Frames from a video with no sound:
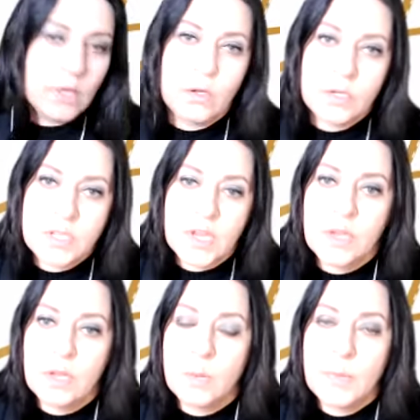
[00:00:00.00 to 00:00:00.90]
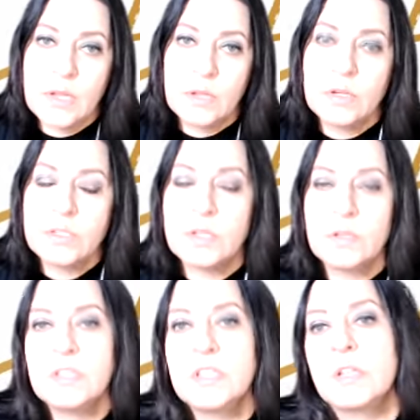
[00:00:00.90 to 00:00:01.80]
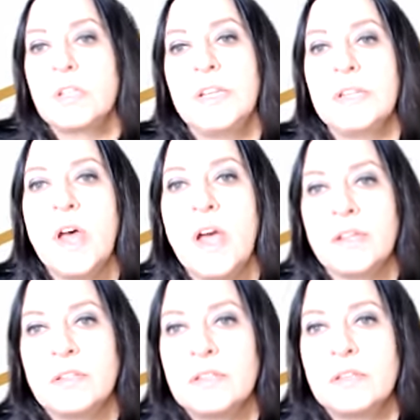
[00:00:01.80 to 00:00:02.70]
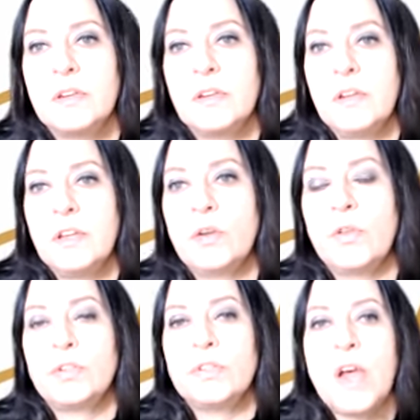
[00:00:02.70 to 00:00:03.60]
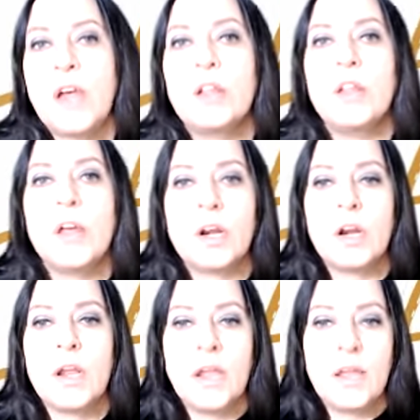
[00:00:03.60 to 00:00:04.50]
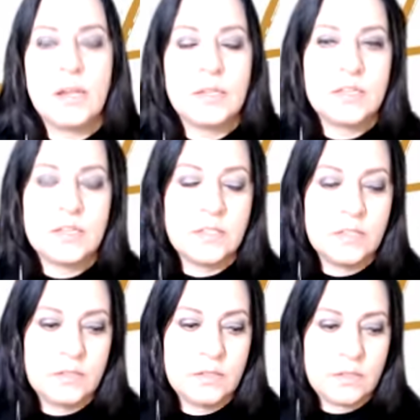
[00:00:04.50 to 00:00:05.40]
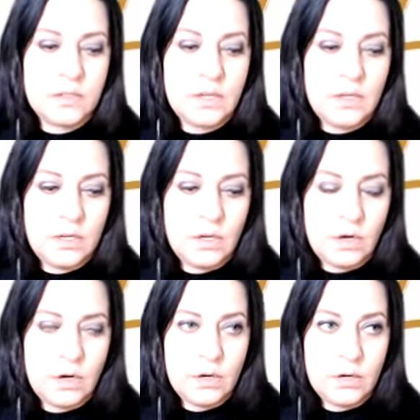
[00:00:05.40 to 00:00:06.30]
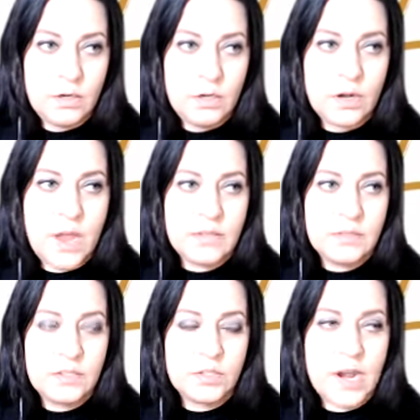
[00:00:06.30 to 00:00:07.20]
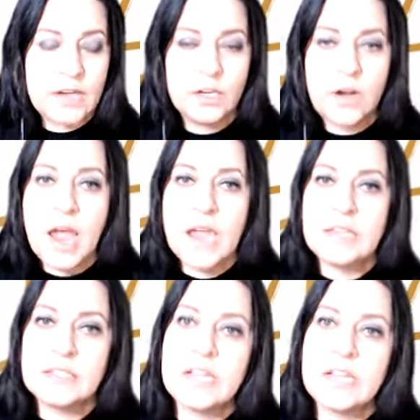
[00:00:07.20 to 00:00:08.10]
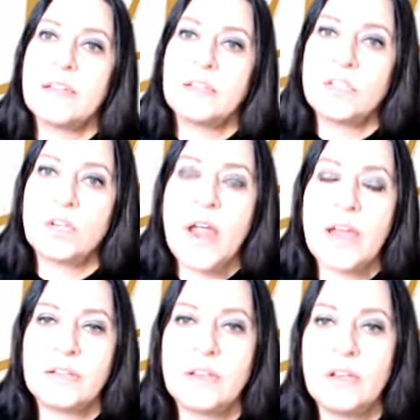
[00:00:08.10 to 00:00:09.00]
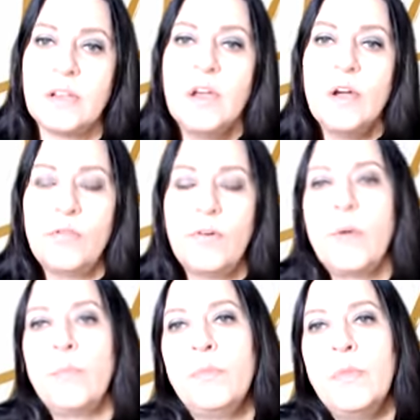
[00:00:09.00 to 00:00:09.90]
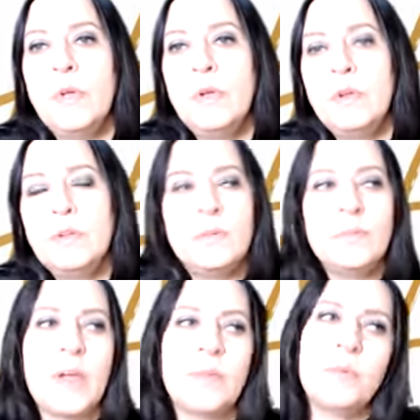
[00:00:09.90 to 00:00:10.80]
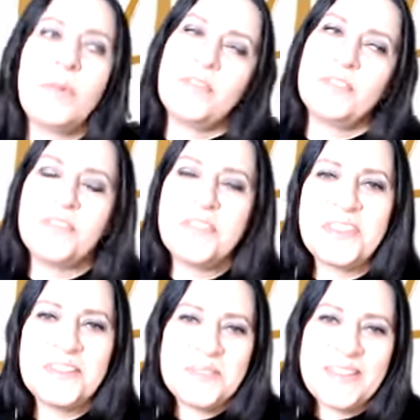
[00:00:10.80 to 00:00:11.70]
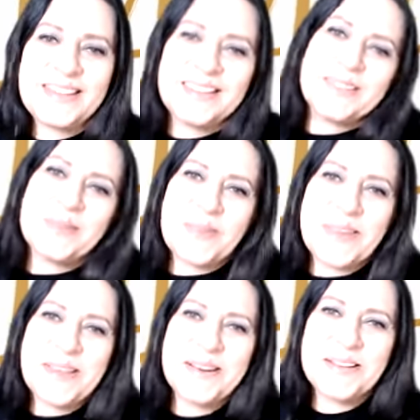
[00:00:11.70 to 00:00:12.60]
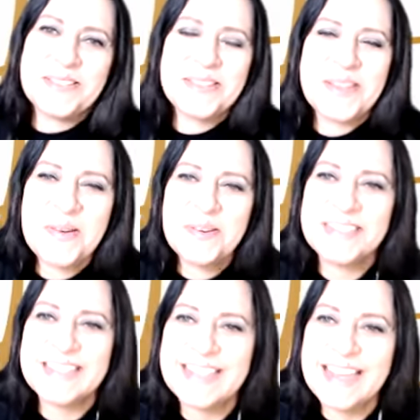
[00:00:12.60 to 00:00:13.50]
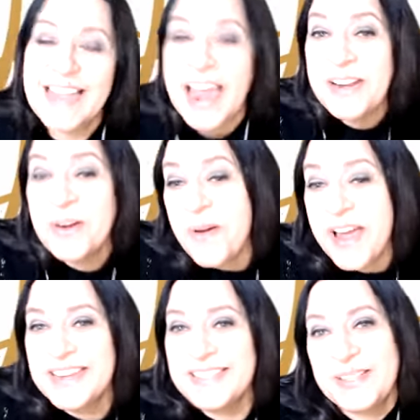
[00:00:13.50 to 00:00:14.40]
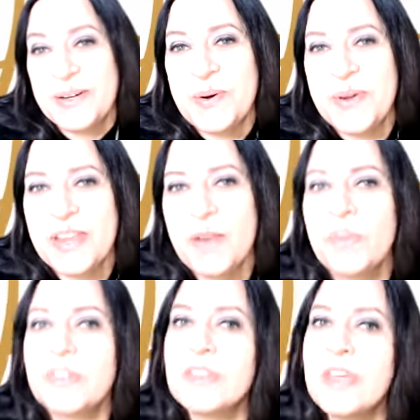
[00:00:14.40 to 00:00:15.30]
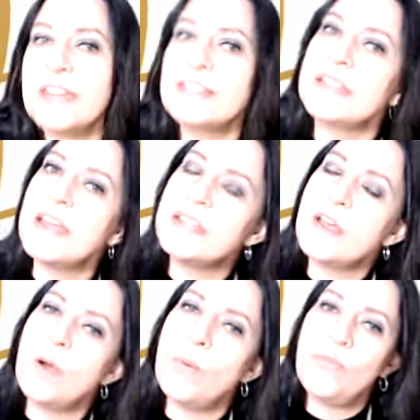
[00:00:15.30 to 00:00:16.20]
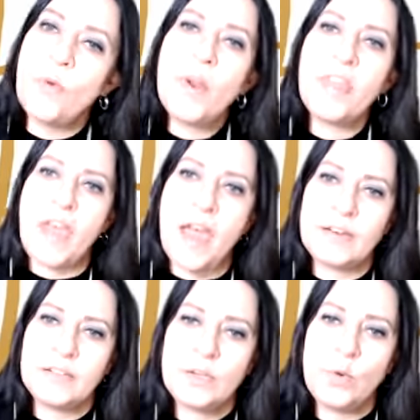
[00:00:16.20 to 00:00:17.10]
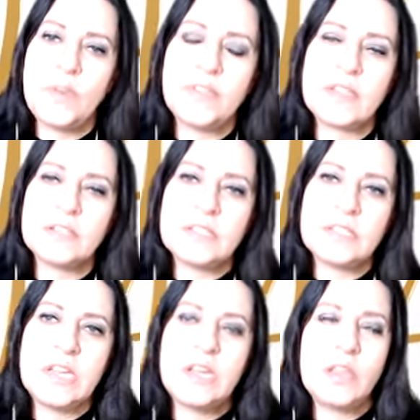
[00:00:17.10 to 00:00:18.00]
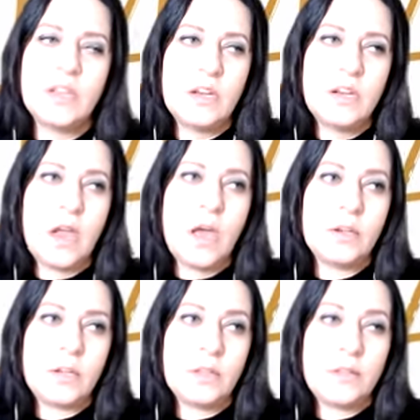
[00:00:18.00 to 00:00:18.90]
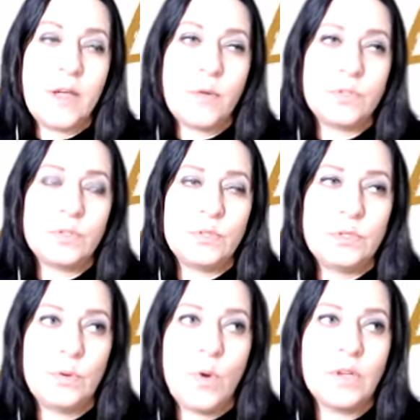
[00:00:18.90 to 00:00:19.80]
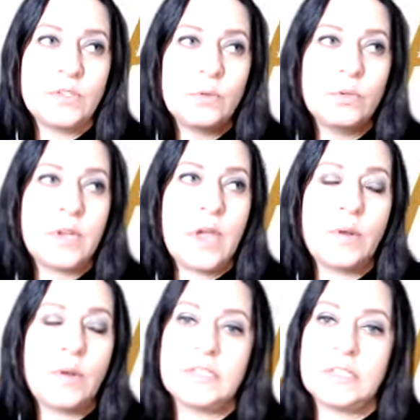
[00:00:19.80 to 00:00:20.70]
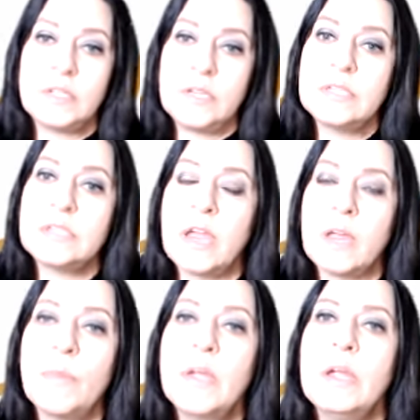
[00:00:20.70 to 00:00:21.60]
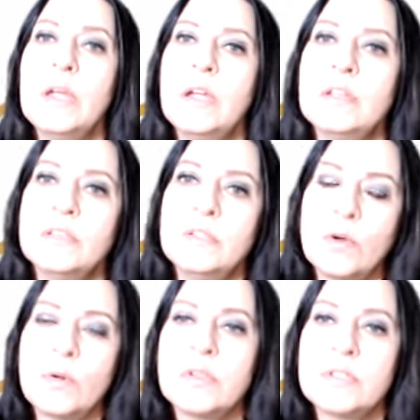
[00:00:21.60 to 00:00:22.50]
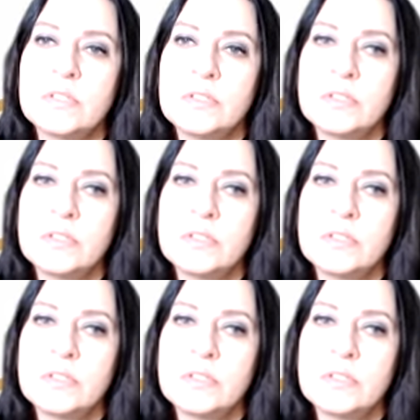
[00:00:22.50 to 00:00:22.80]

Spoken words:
looks like it. I mean, you can see the clean lines. There's not clutter, and it doesn't. You're not your eye is not detracted from. Sometimes we have different things we like to display on our kitchen counters, and that I know I do. But that's not the home for that. You want that sleek, and then it allows you to also look out into the landscape and to notice